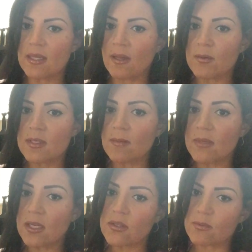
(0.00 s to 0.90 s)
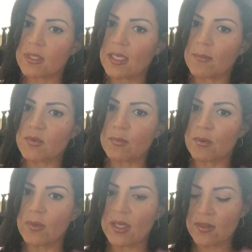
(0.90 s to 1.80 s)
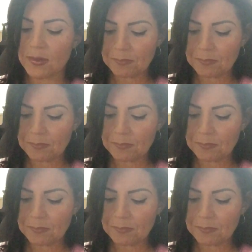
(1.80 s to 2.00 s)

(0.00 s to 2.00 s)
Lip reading: And that was something I was really comfortable with.